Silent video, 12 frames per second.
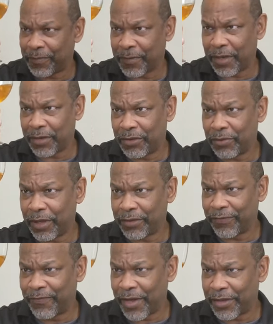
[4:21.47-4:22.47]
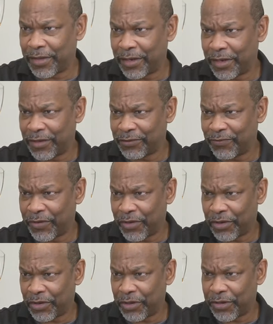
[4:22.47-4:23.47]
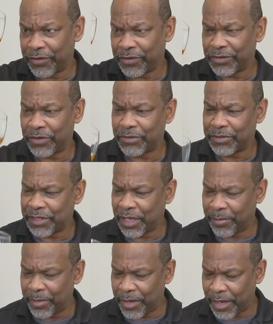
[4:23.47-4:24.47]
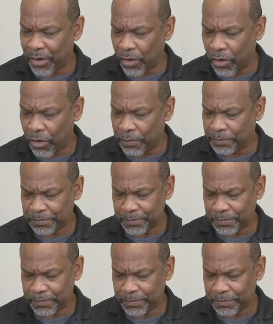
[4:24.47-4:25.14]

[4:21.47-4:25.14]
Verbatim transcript: I do like the fact that it is very clear. There's no sediment at all.